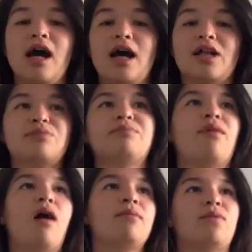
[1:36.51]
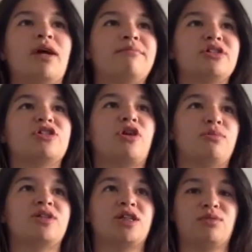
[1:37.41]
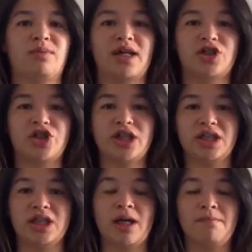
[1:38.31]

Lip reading: that's probably why I've been so obsessed with mac and cheese